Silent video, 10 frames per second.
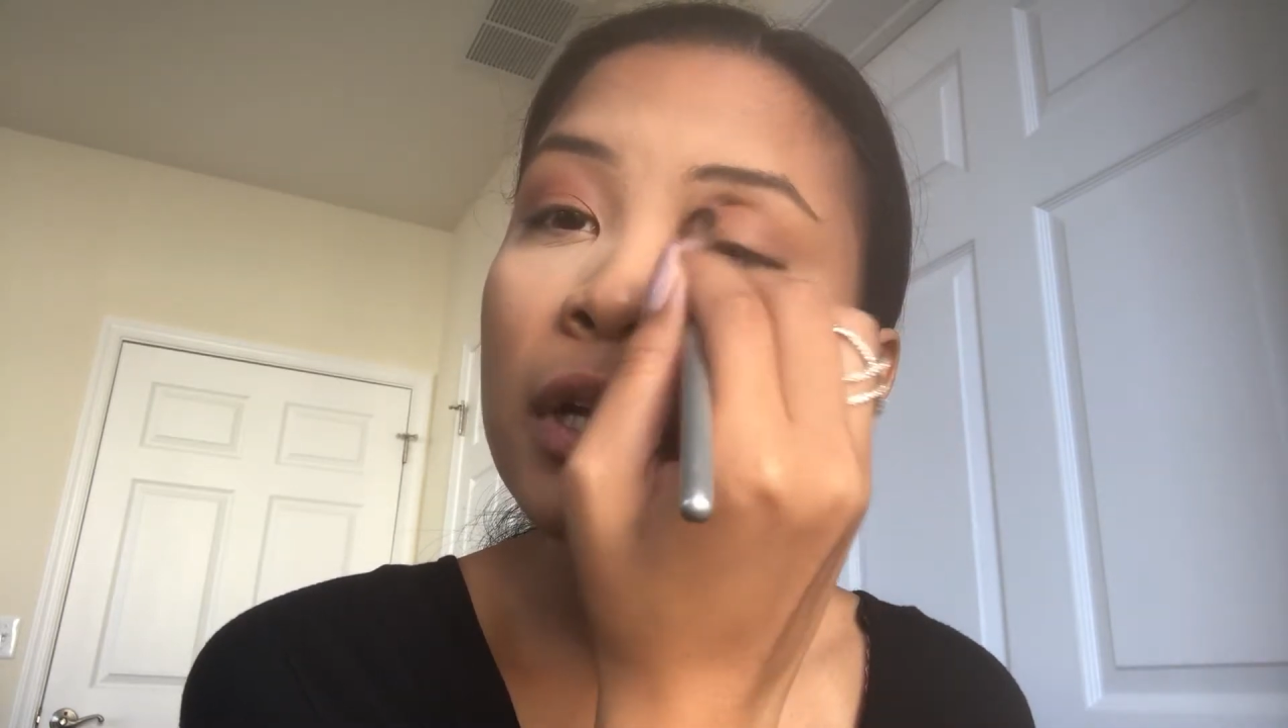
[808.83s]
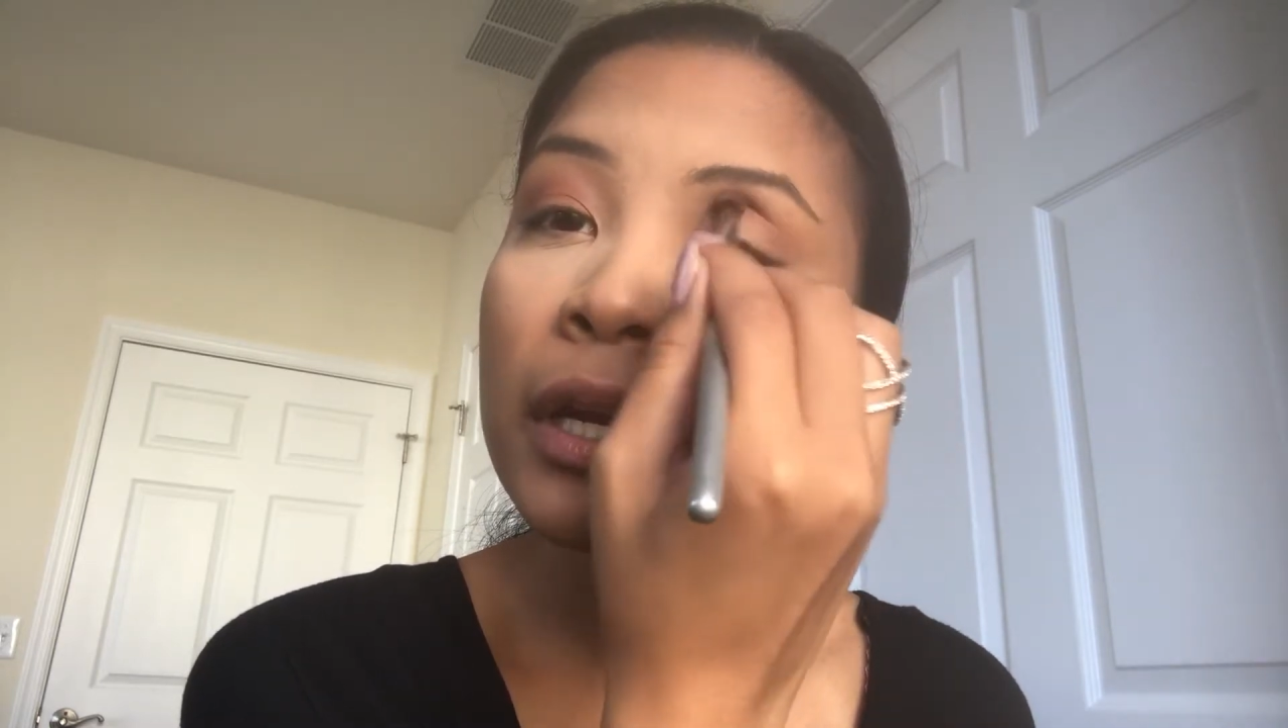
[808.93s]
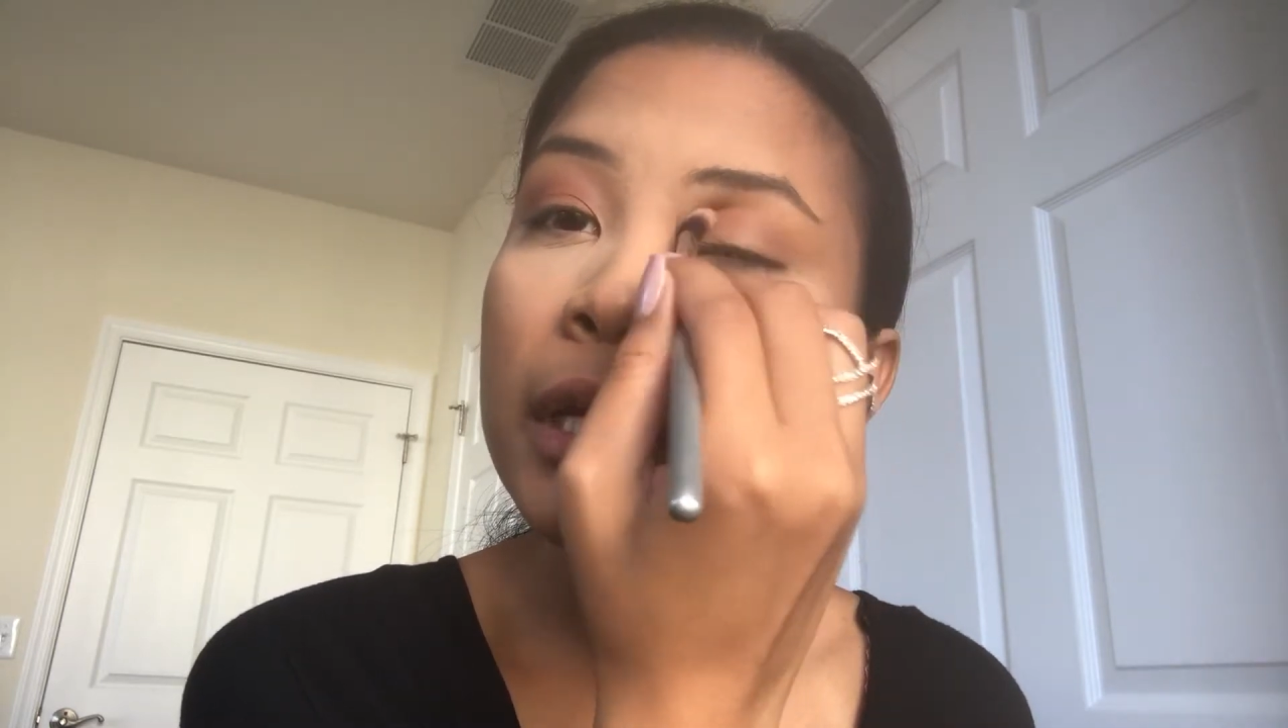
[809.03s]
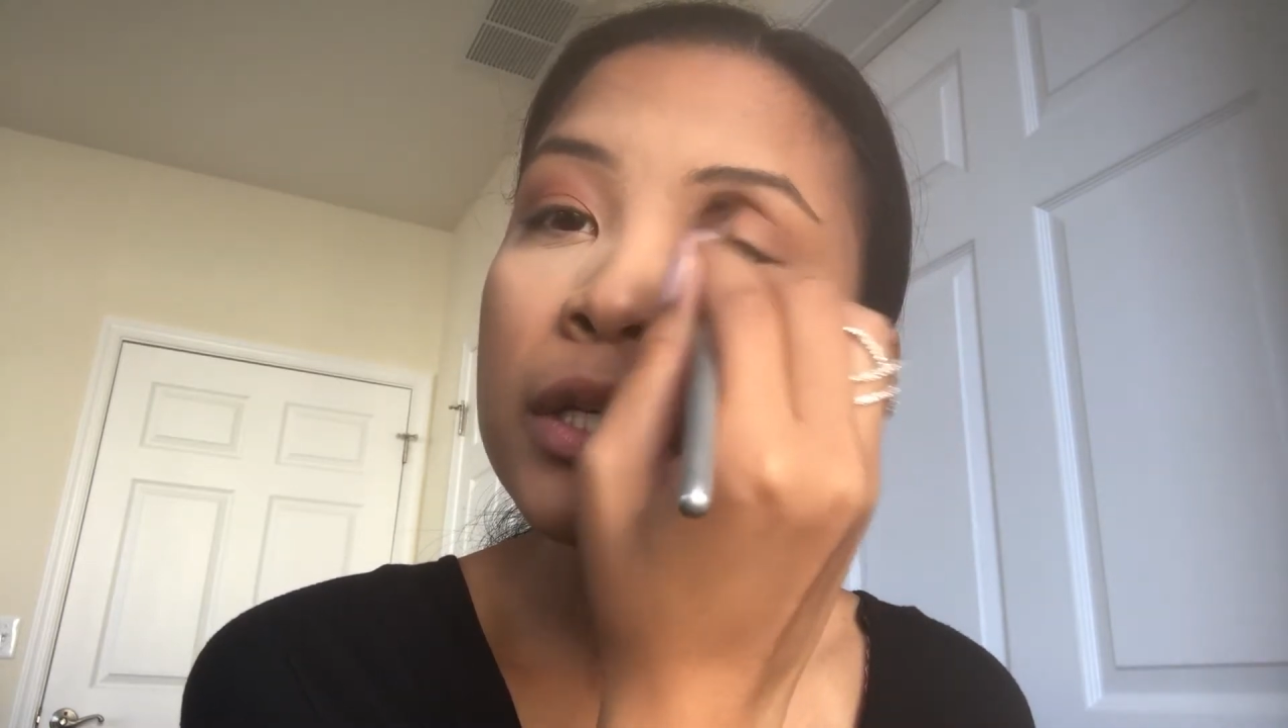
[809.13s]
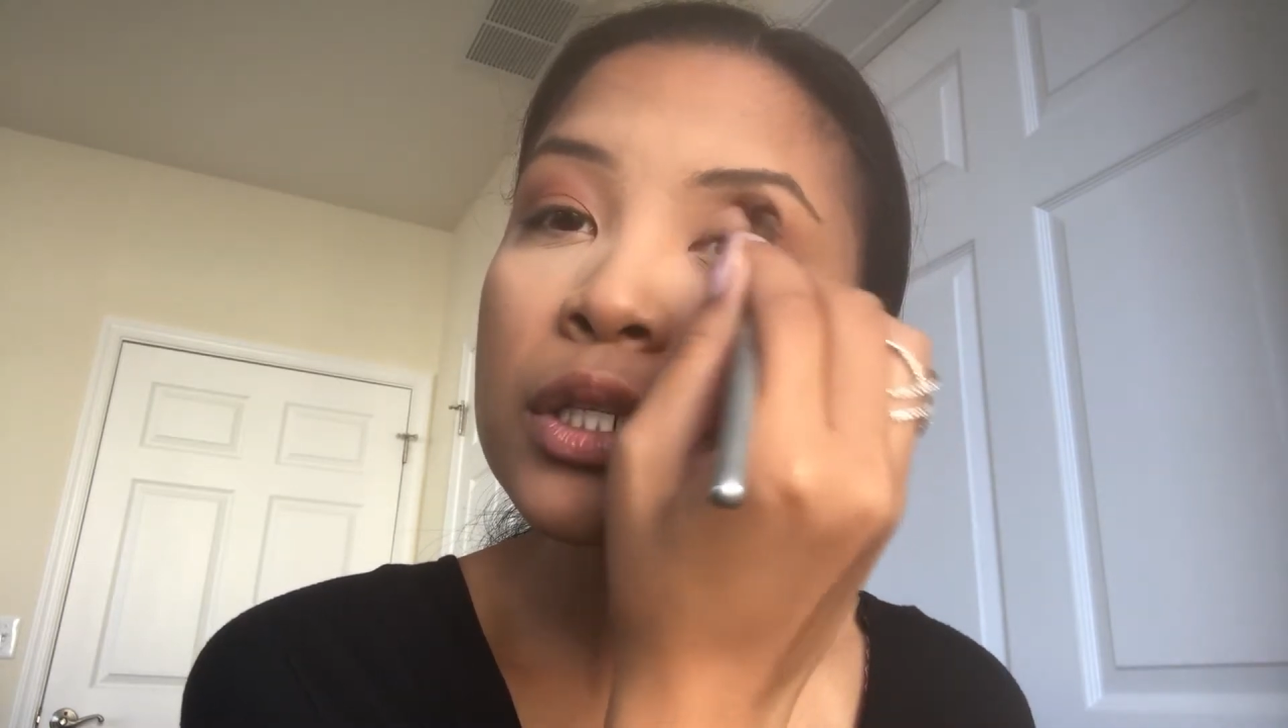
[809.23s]

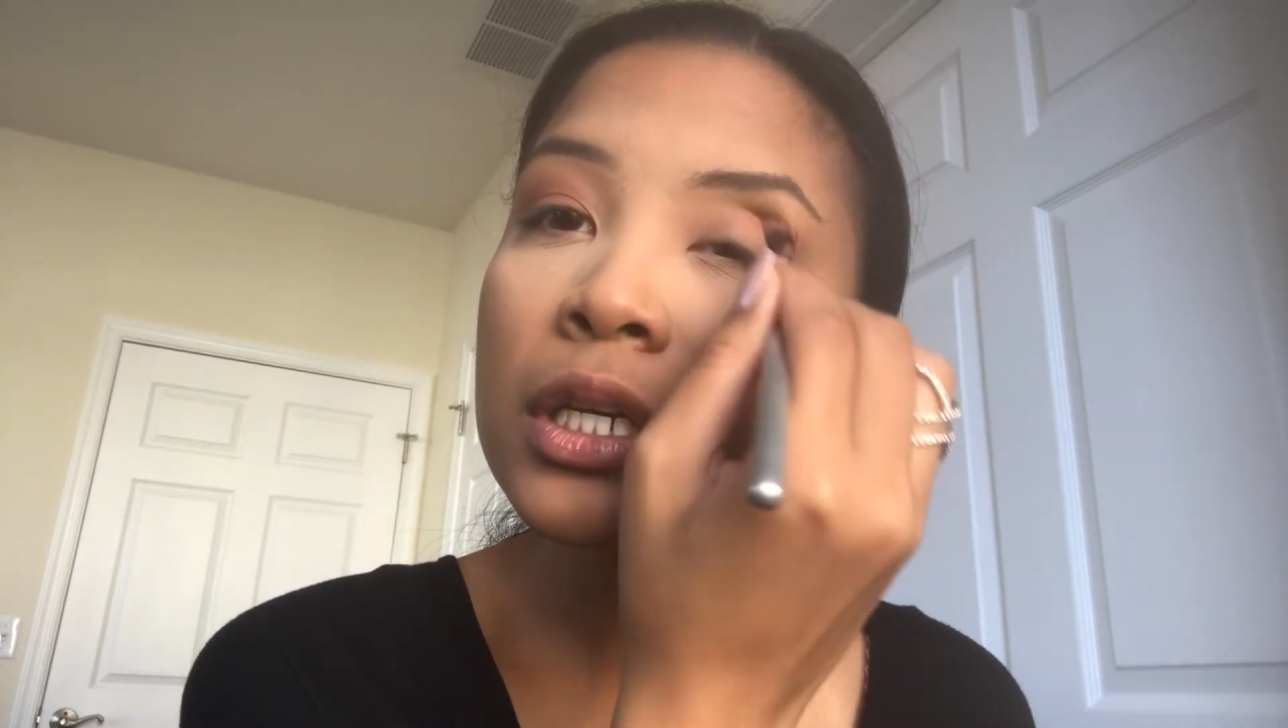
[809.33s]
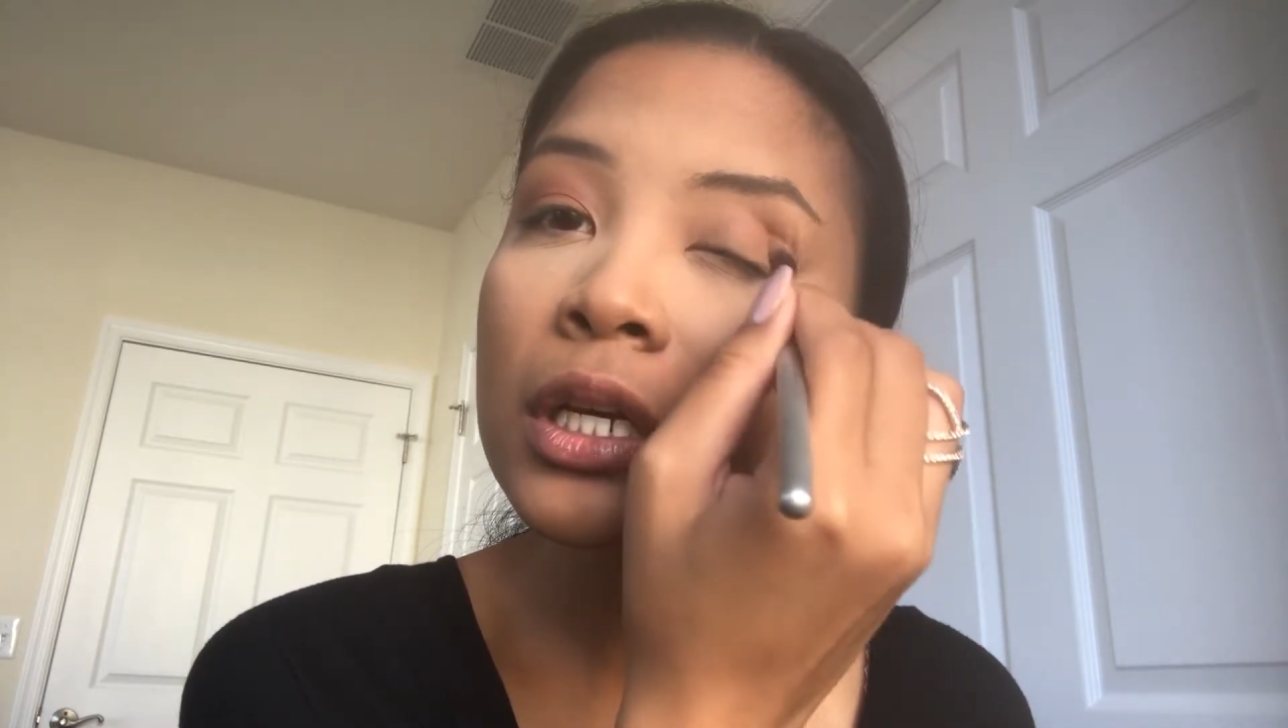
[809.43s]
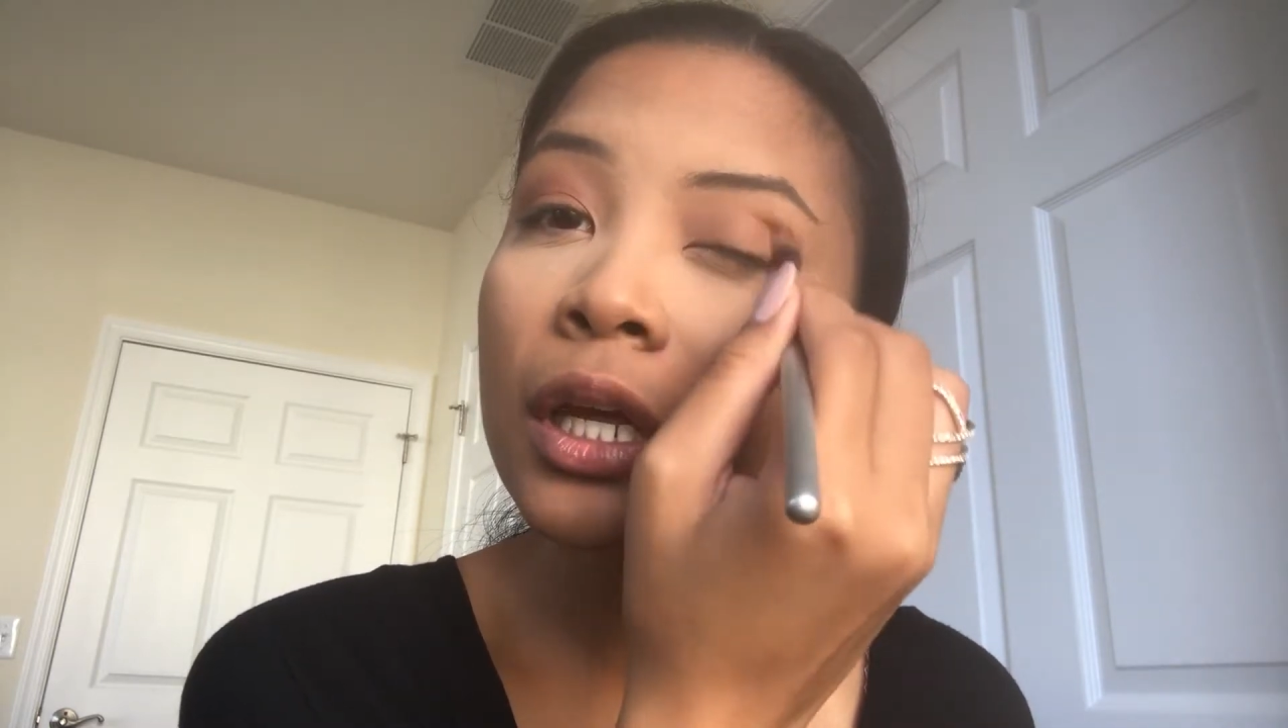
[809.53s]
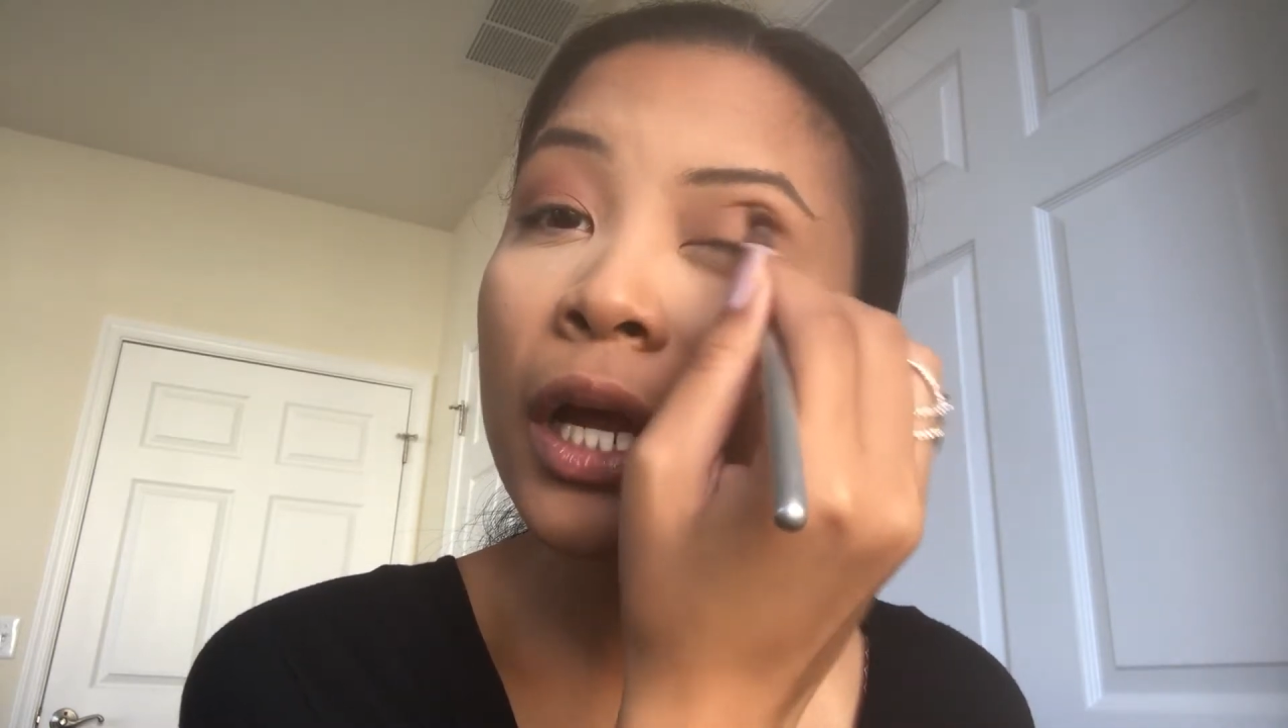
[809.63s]
foundation,